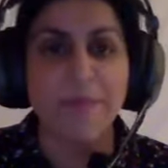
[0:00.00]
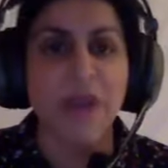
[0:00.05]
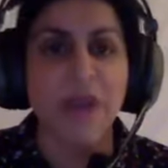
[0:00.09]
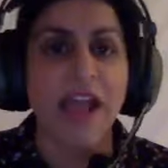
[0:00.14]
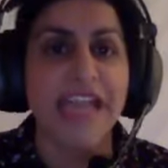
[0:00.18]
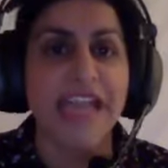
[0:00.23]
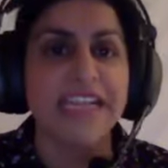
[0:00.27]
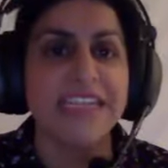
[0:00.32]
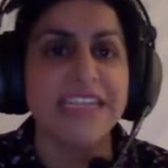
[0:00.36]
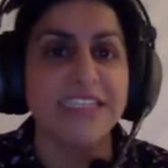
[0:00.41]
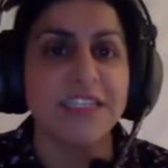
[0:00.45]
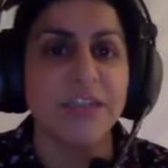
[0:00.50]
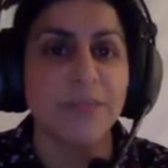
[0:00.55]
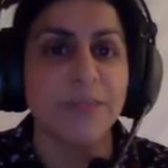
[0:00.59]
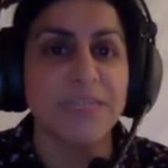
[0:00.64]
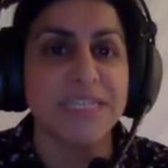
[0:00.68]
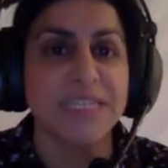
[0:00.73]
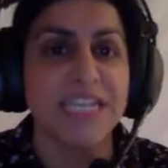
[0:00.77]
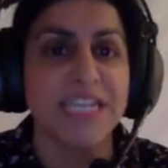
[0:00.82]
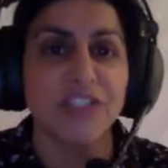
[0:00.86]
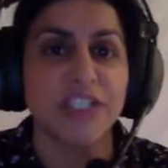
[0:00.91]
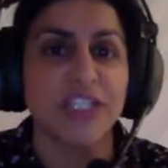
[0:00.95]
But I ended up
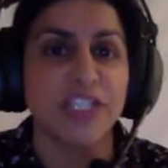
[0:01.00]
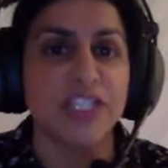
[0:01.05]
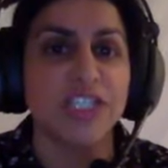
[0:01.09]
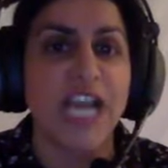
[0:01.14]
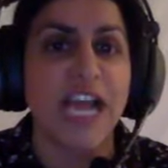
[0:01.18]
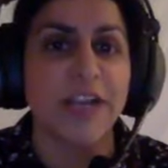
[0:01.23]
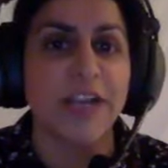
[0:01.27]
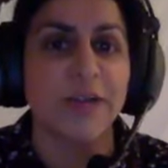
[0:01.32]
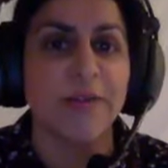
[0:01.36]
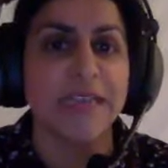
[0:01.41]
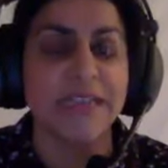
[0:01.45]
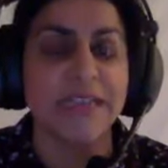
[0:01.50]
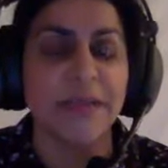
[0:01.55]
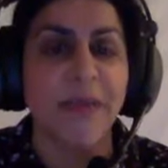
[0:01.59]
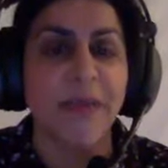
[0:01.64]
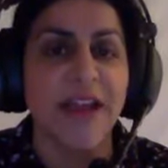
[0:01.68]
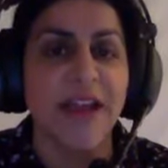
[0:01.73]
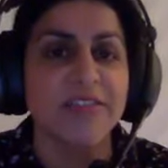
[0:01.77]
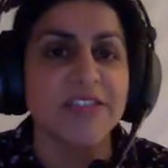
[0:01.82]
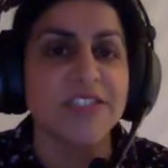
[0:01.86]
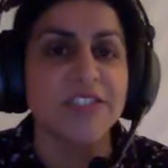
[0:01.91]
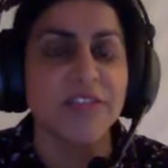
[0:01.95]
essentially shadowing the
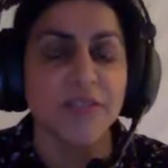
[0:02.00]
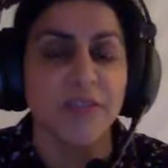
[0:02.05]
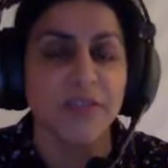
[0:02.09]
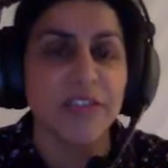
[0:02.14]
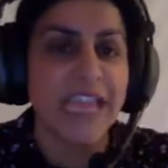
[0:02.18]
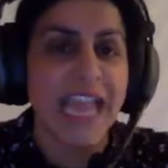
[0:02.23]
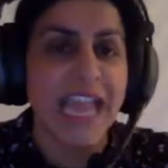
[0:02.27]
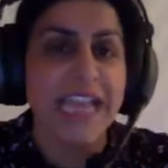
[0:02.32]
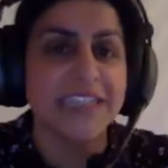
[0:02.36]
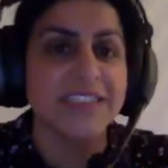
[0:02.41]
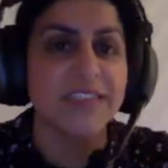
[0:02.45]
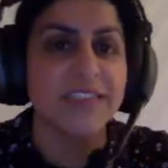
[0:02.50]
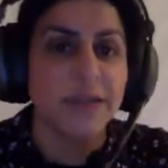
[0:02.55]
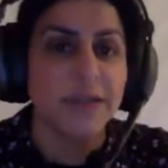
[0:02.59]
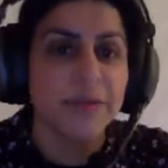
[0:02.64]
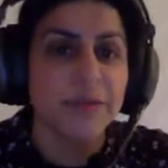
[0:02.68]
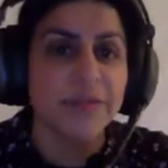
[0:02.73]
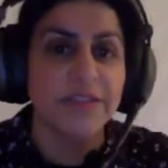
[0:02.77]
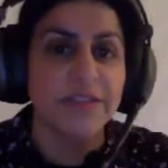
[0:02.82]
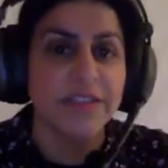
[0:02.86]
barrister on the case that